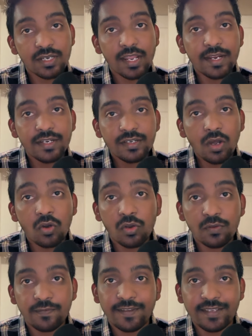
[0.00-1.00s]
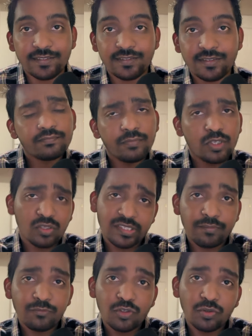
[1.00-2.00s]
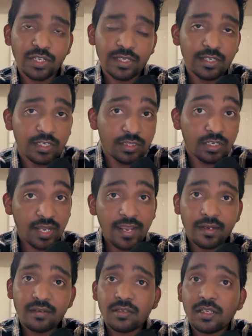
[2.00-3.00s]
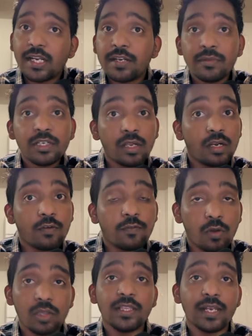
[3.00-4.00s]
light on our face. Because I'm shooting it in the night, let me turn off all the